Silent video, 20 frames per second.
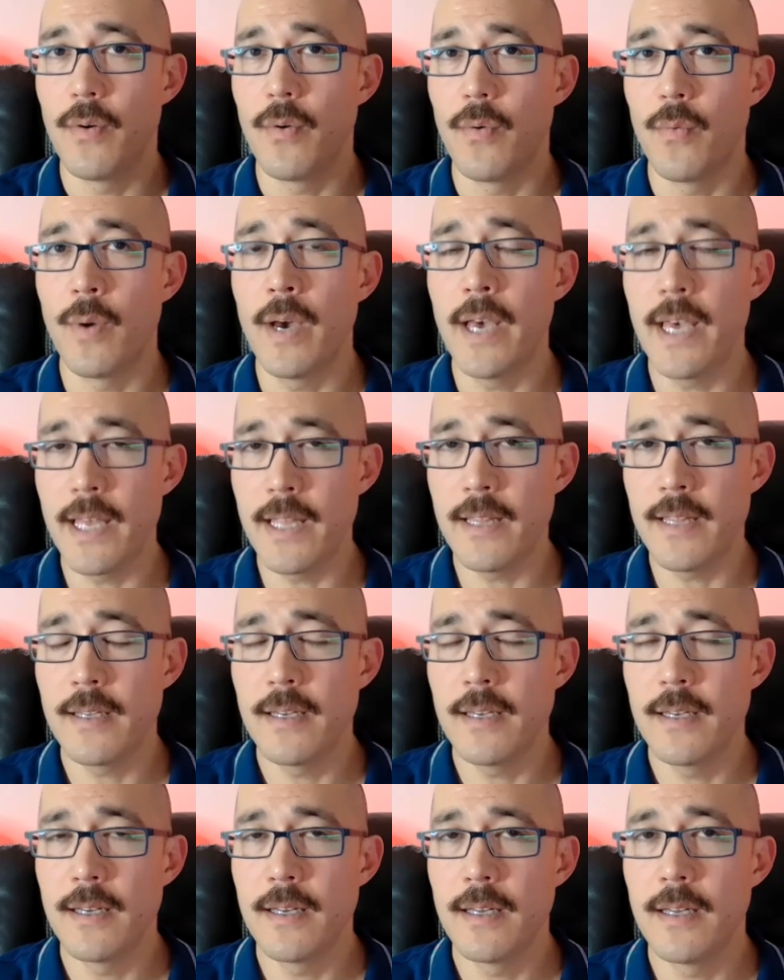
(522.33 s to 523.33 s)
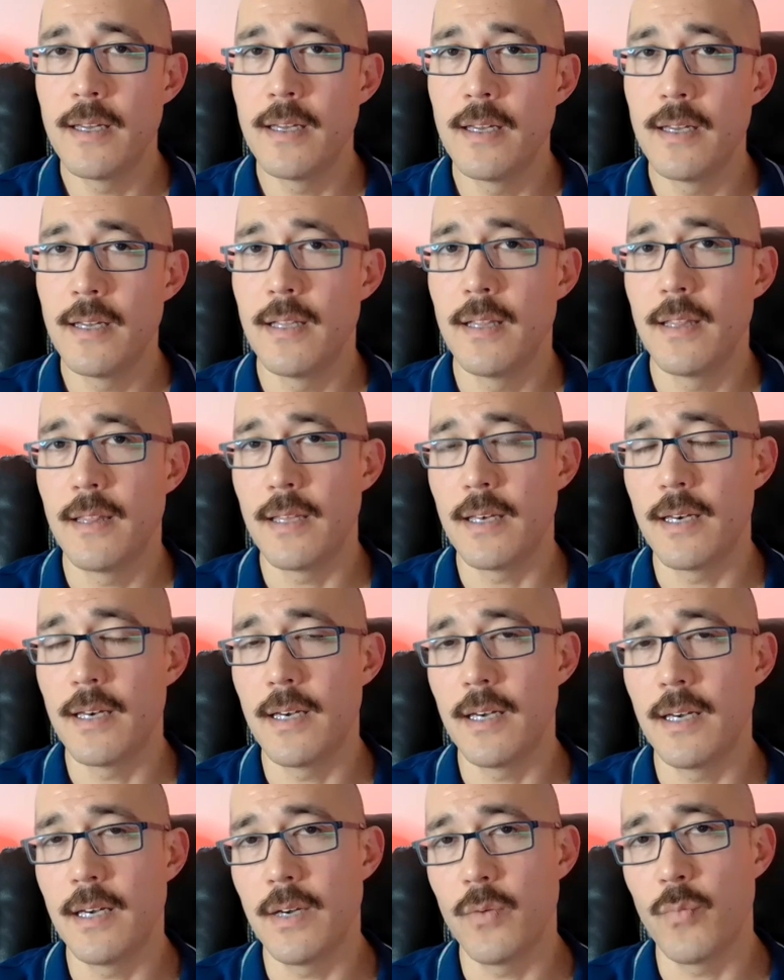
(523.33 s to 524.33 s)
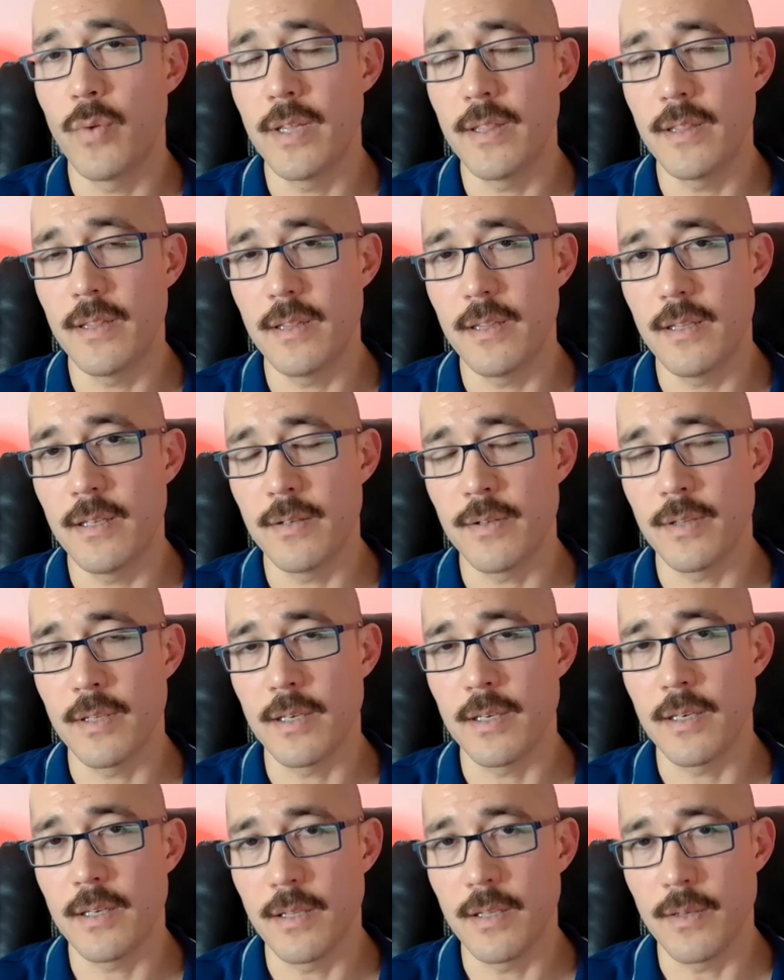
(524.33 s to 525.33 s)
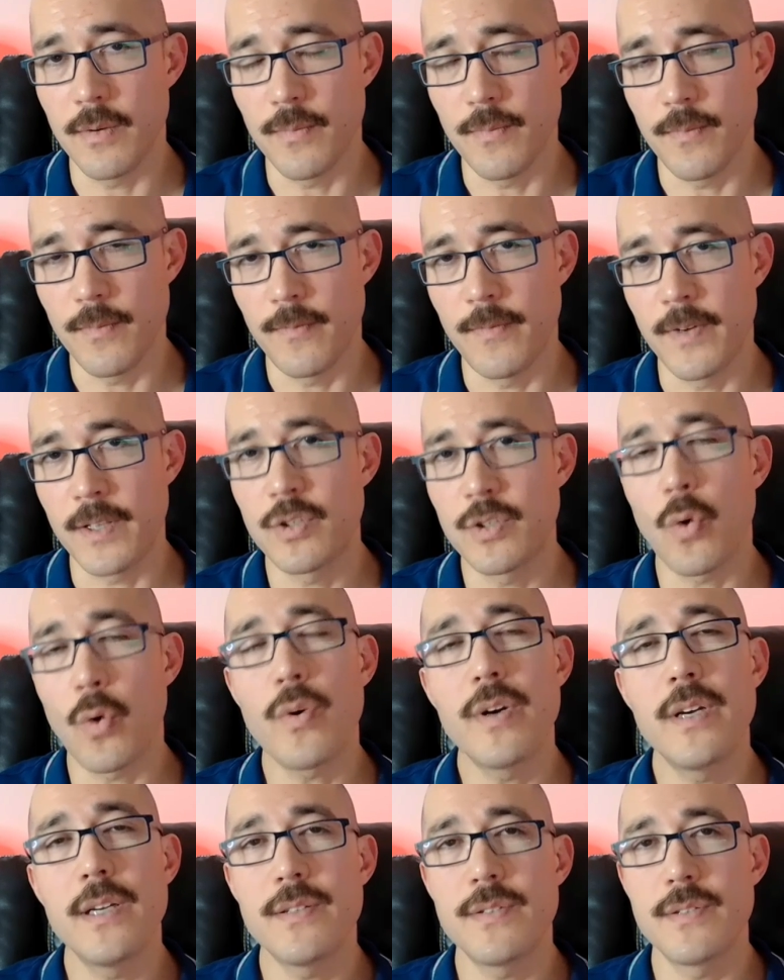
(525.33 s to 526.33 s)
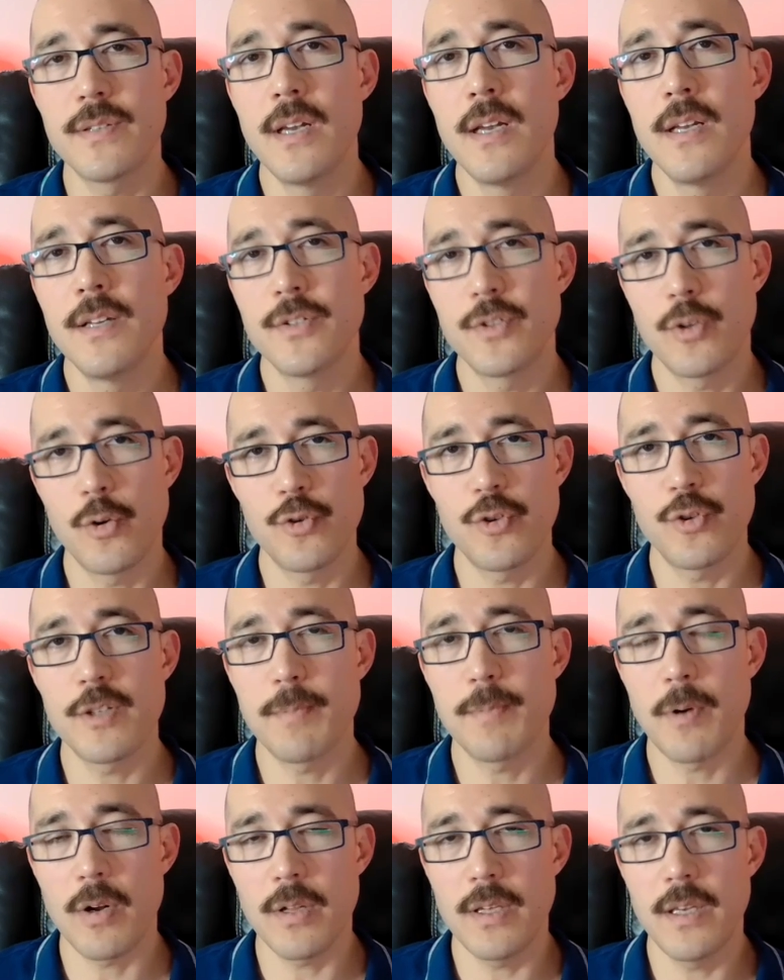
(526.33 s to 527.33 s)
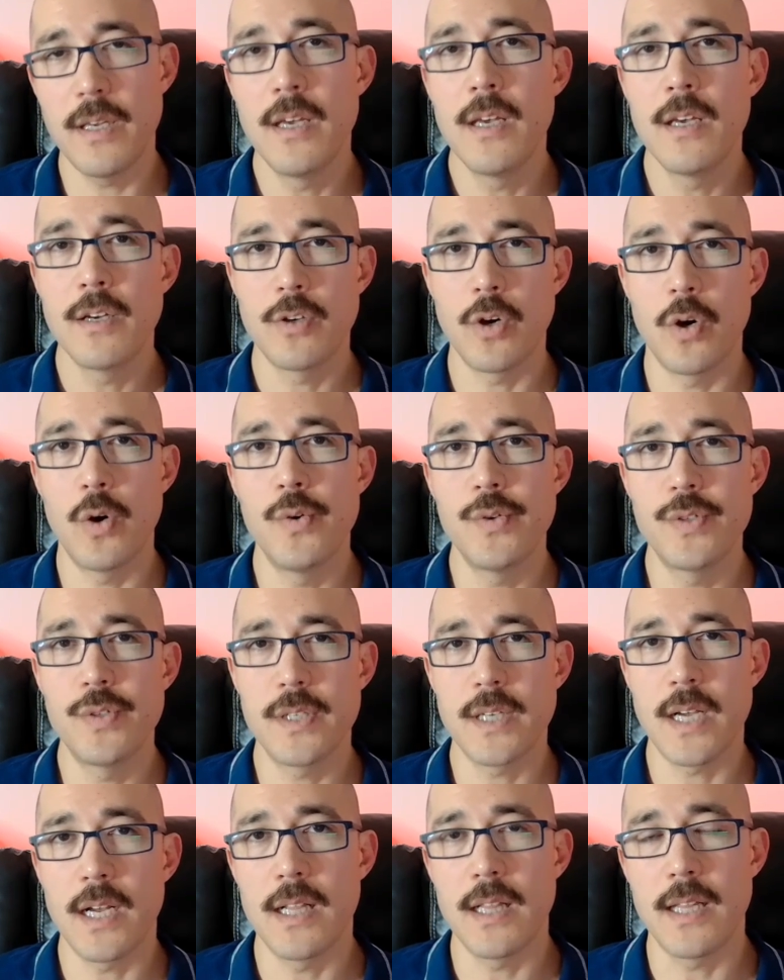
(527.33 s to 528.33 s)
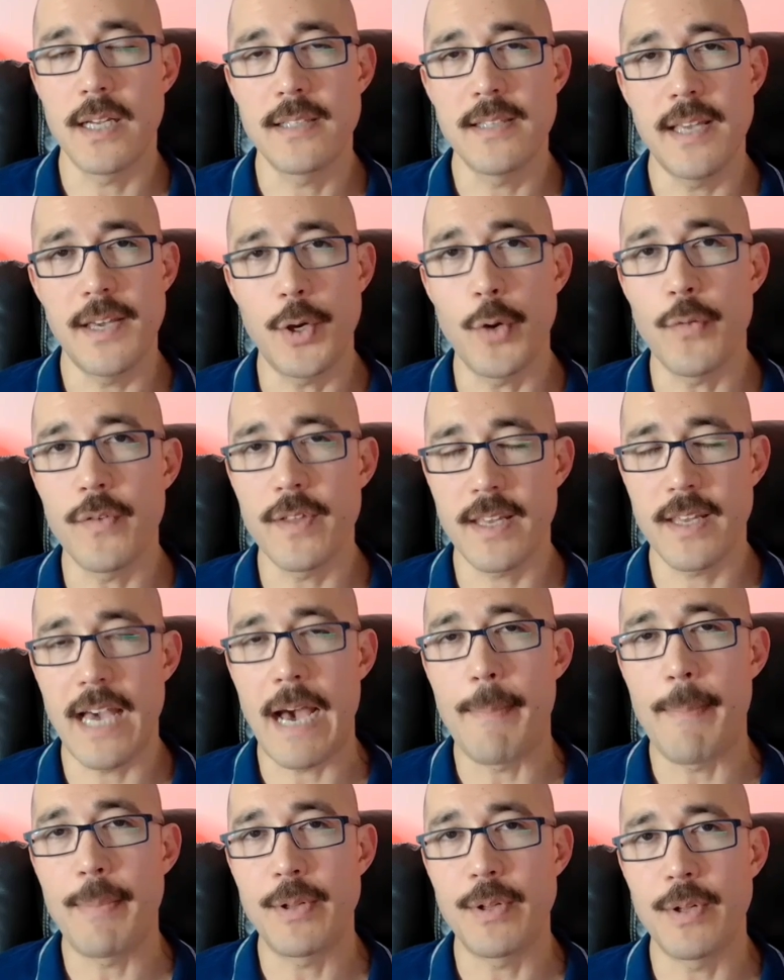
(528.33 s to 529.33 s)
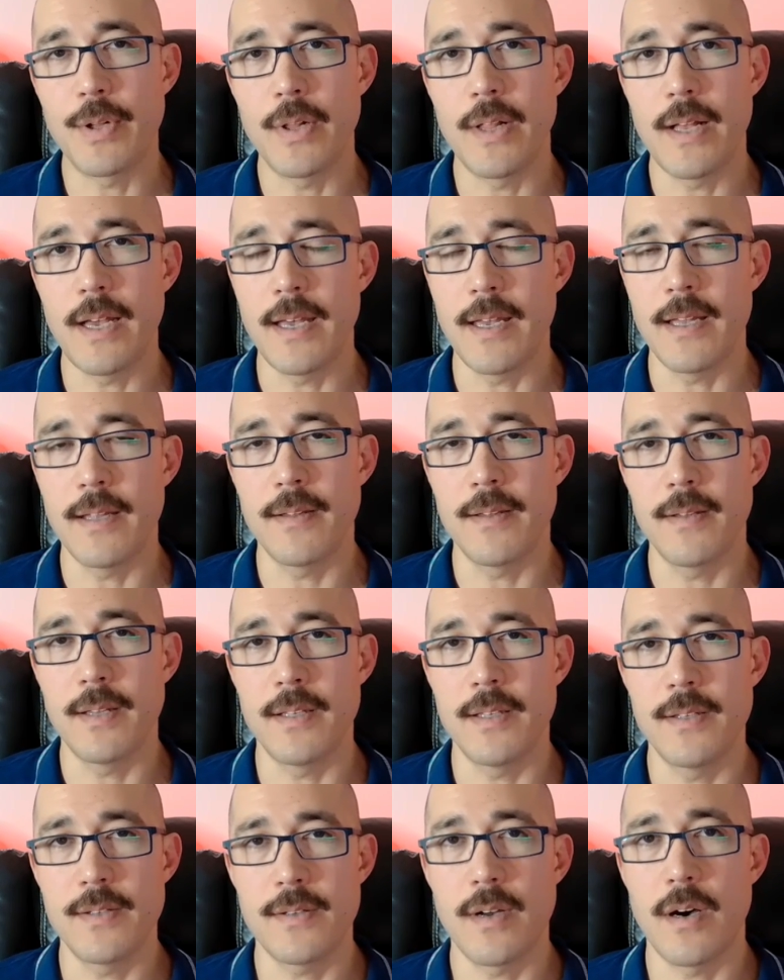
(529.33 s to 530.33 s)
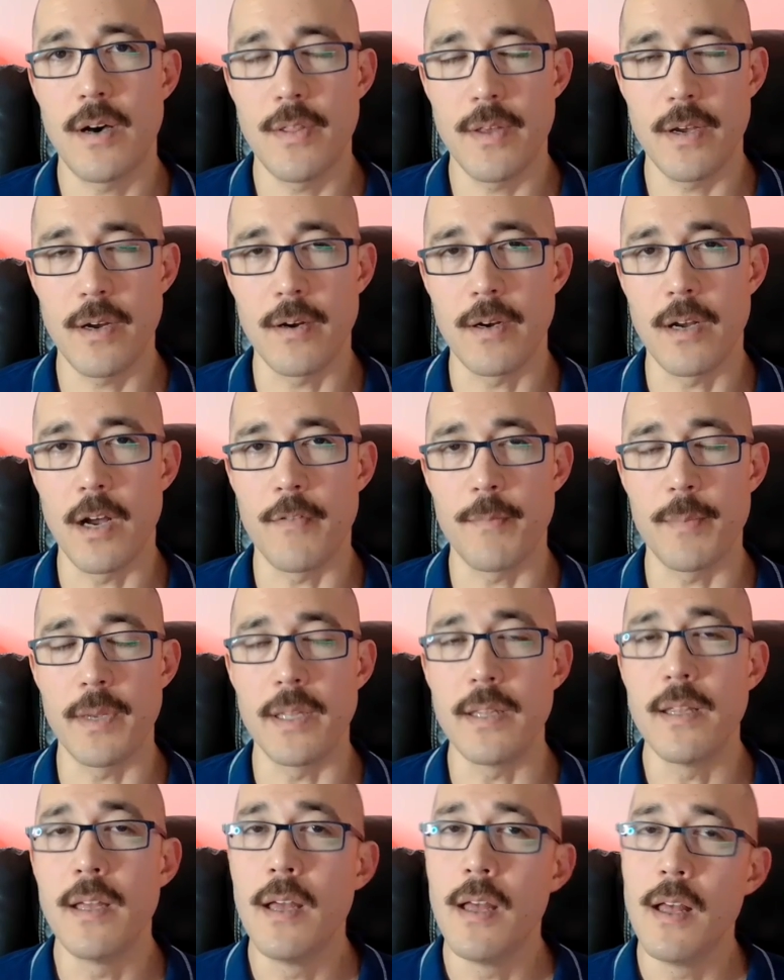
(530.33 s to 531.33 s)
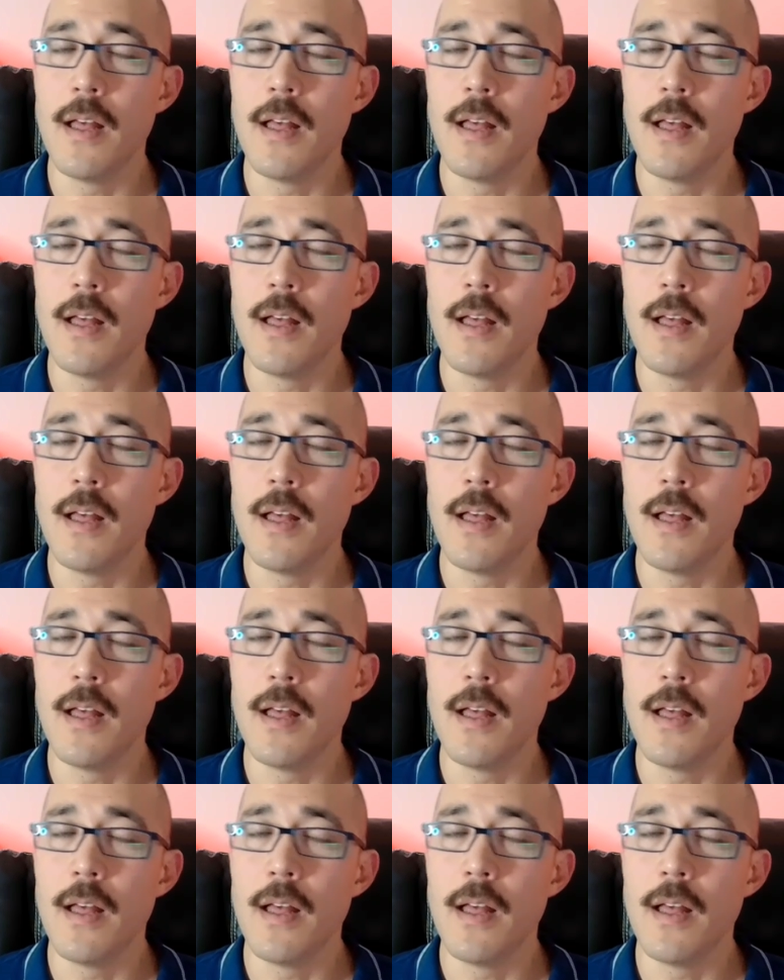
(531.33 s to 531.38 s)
when the victorious Socialist Party goes to kind of like take over the capital and install their government,